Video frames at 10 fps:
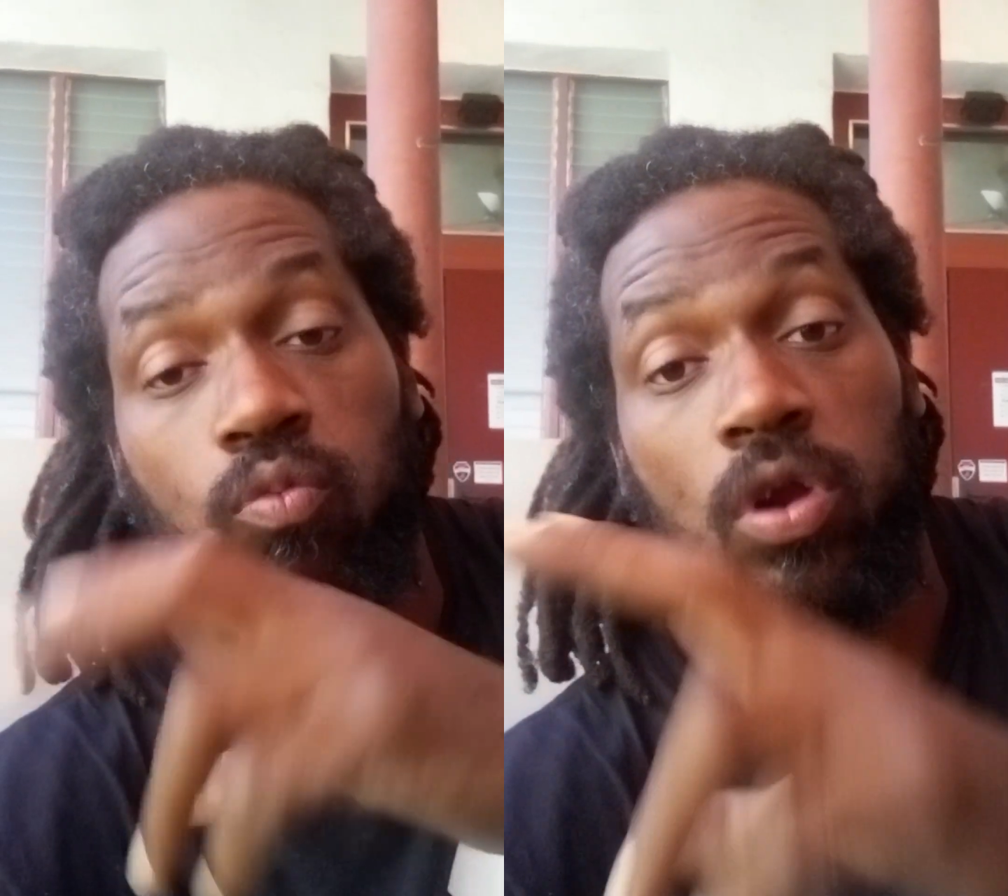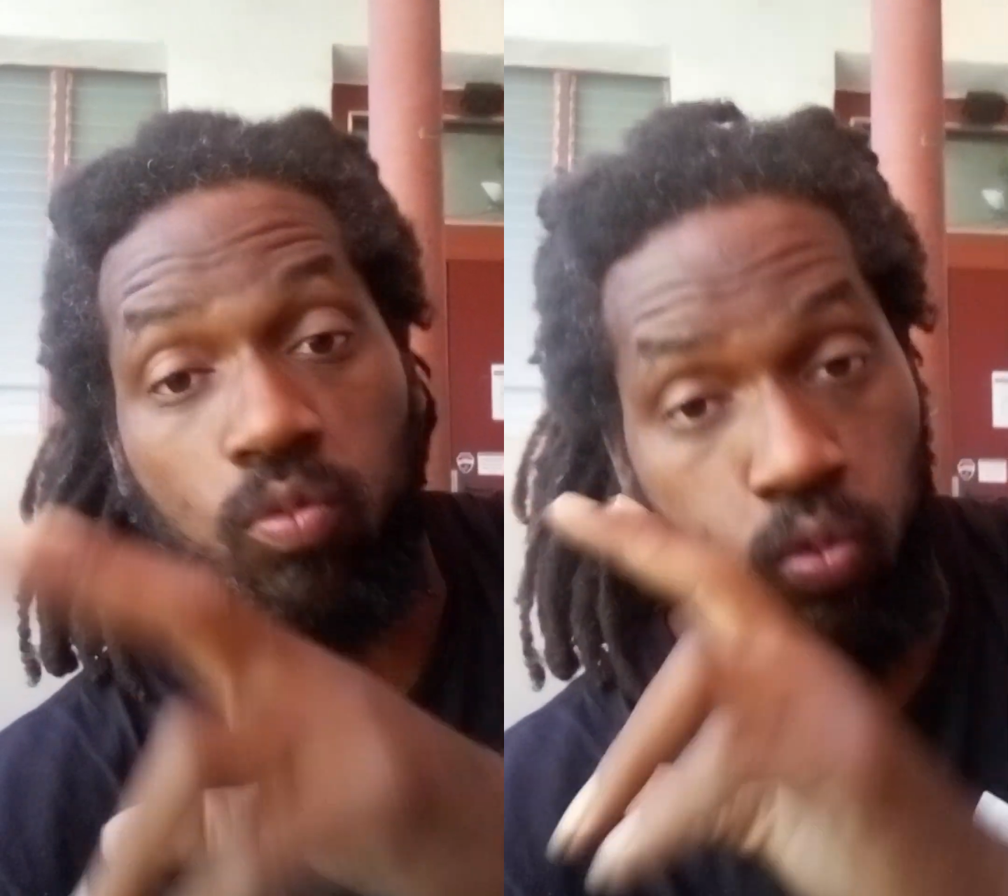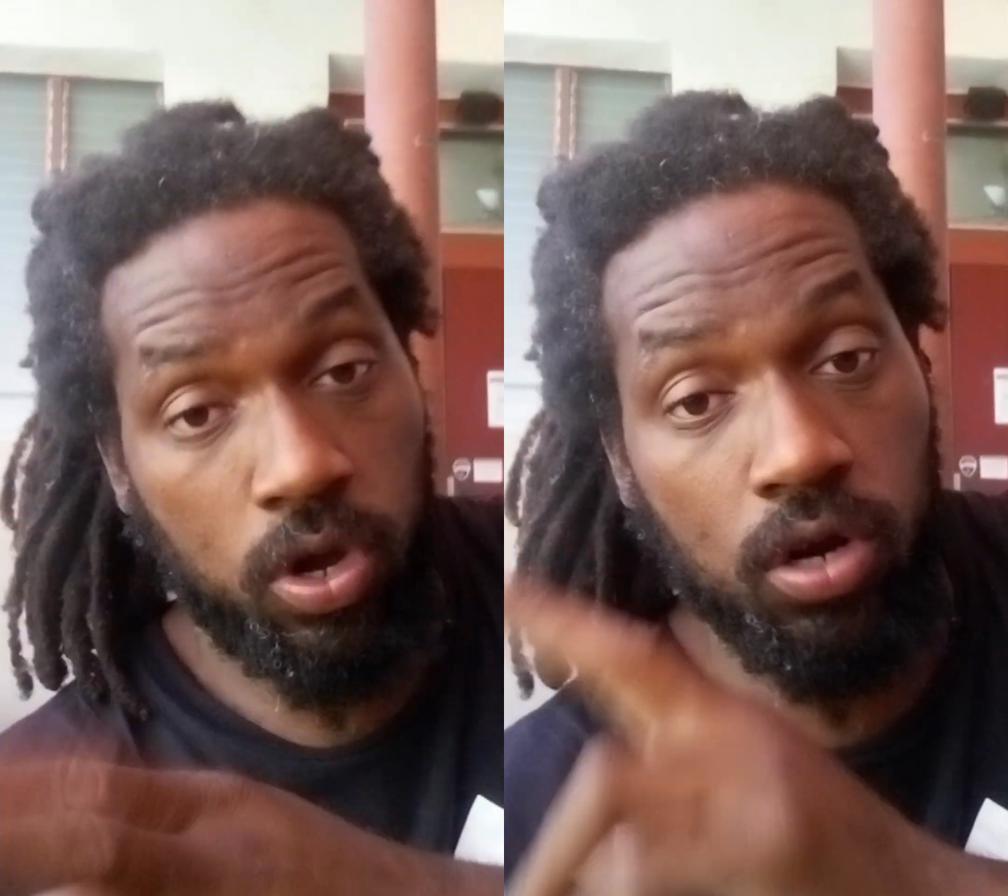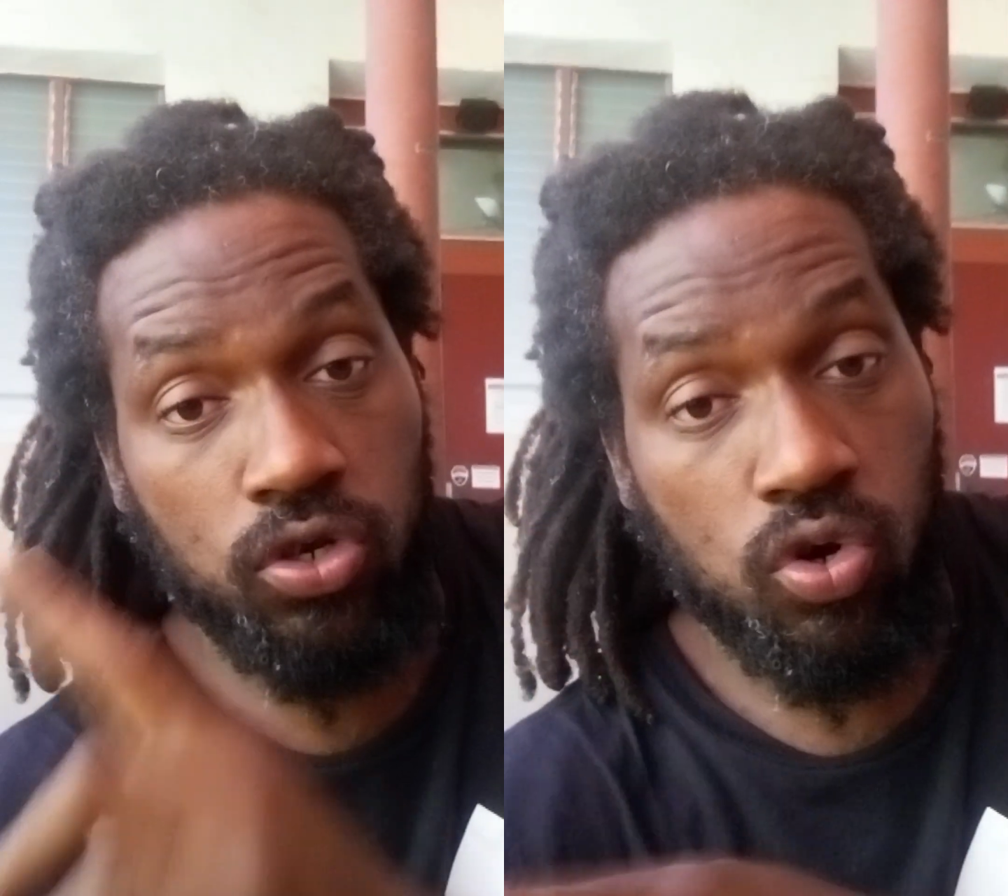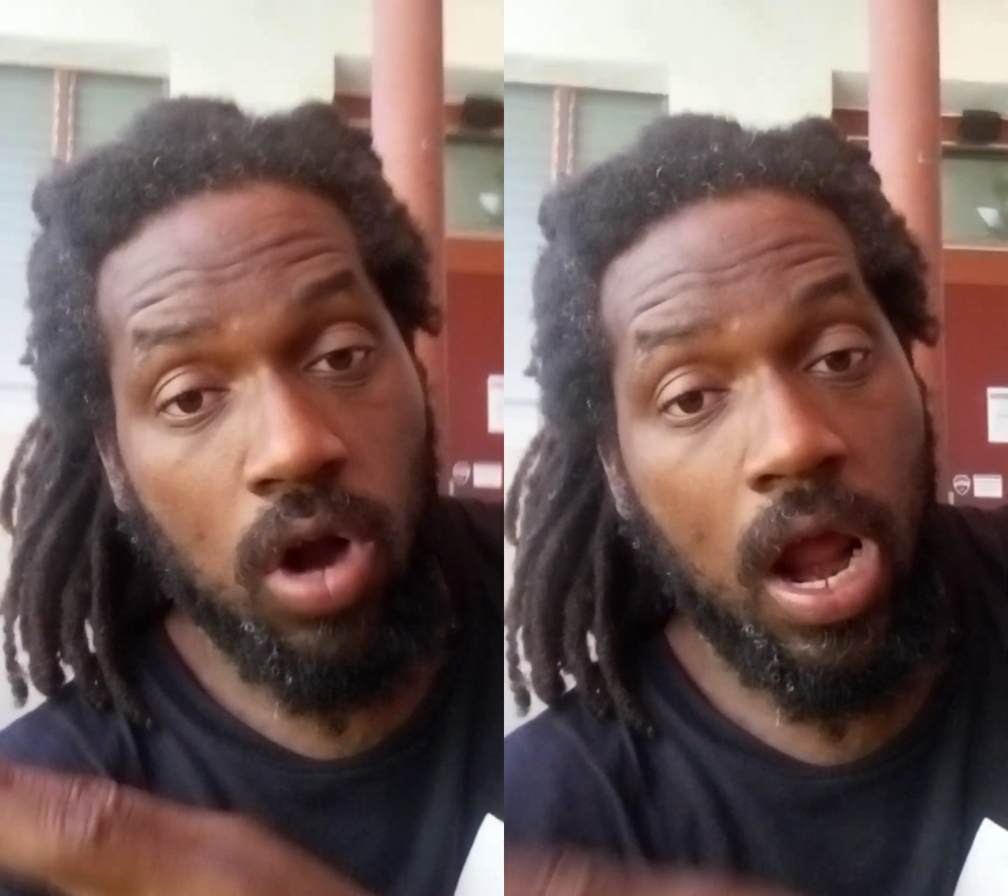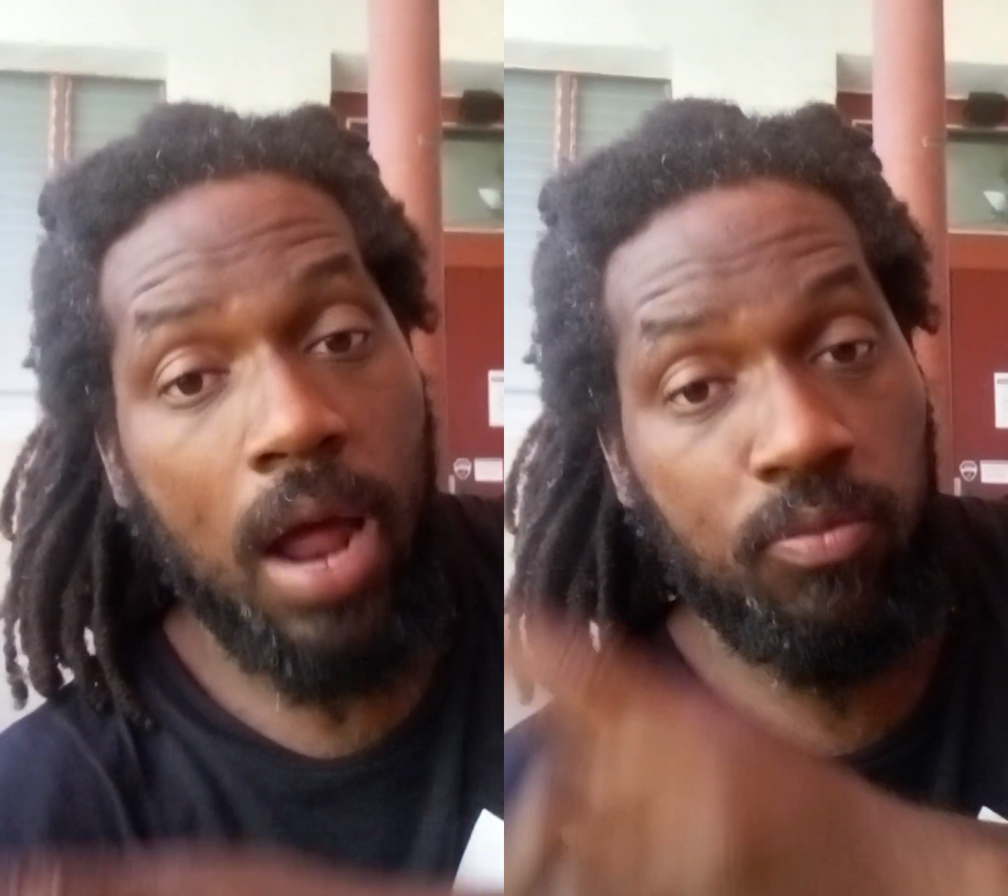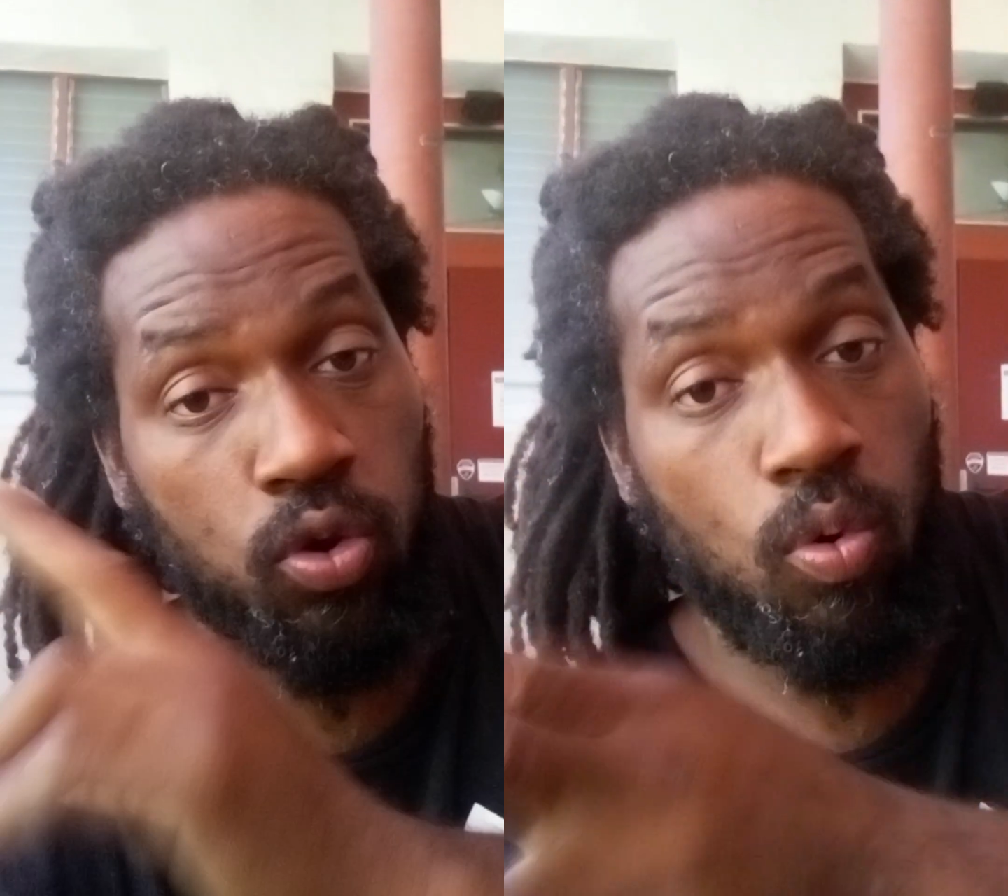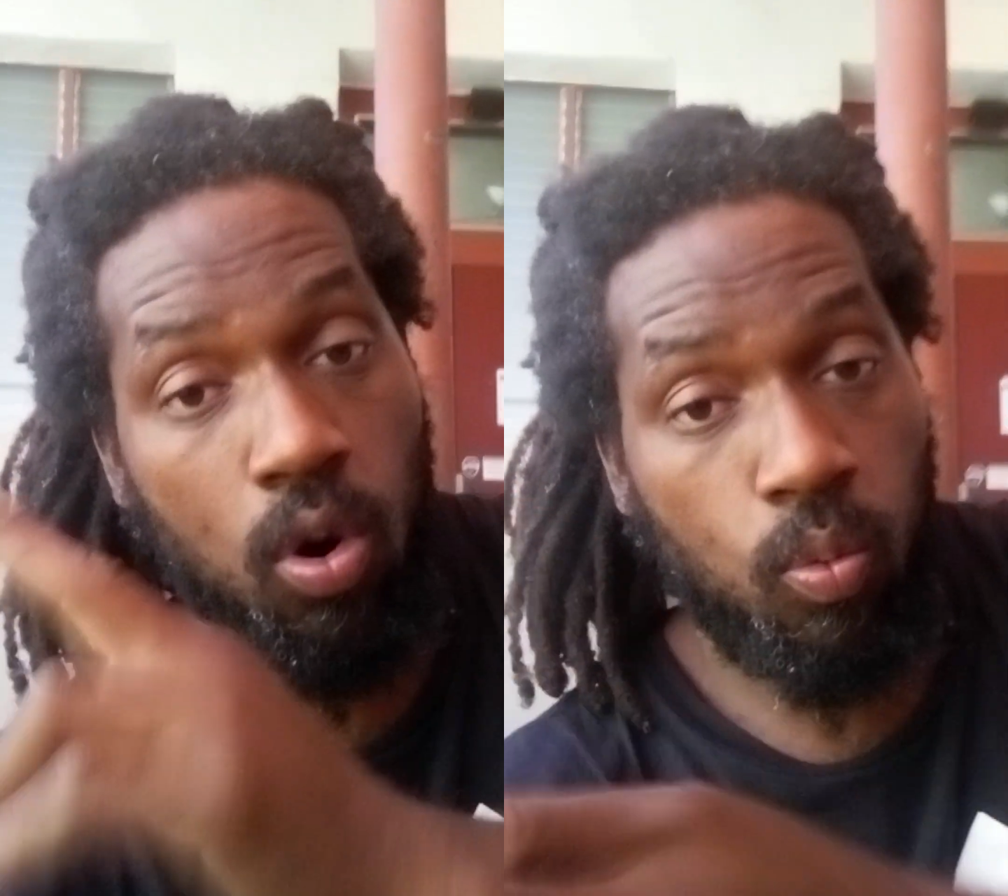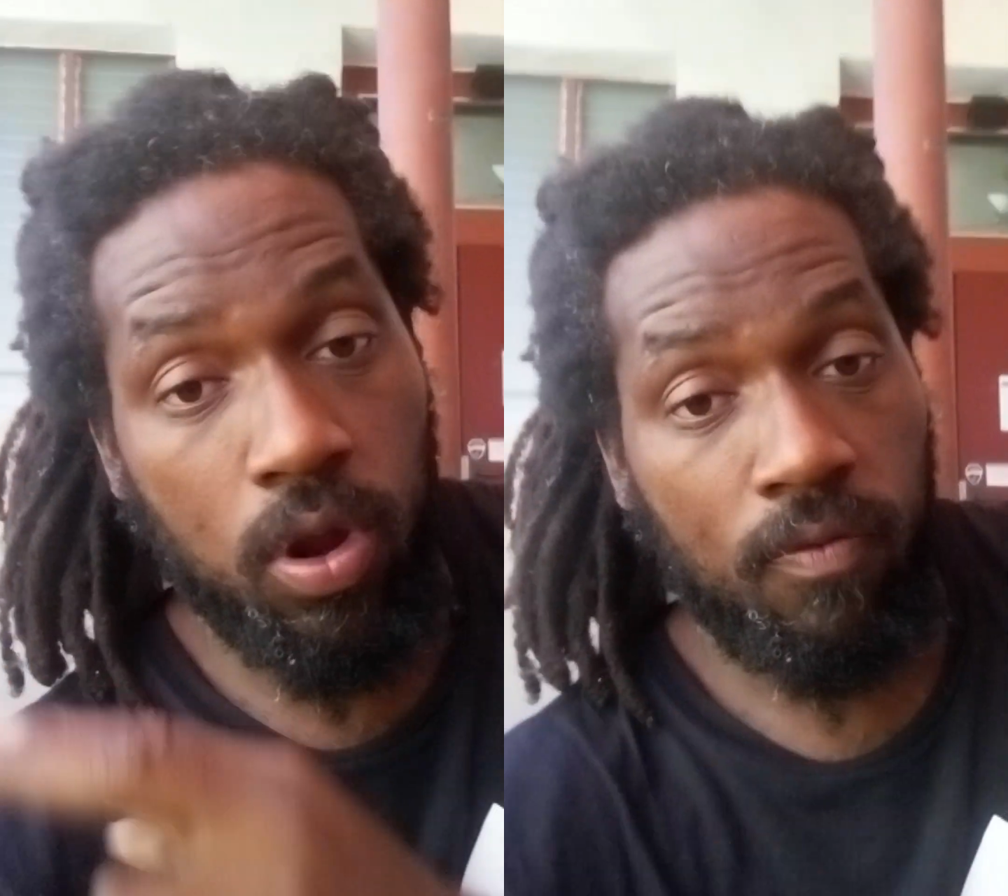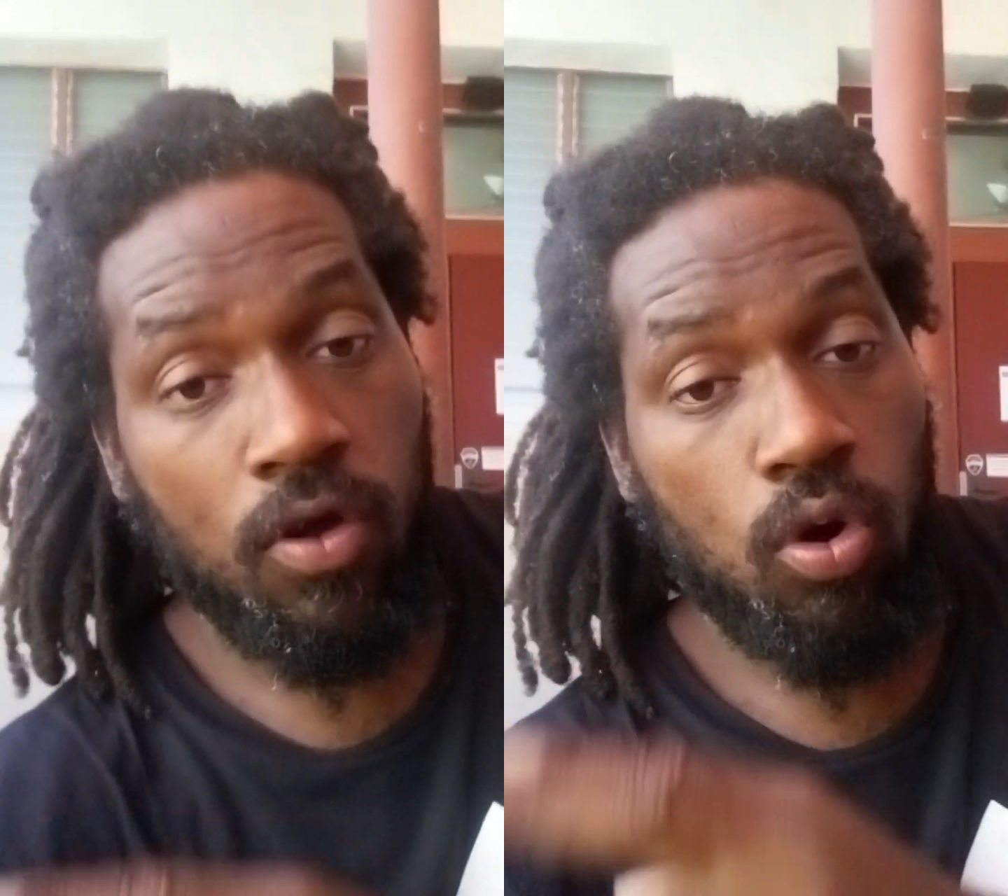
what real tribe you are with,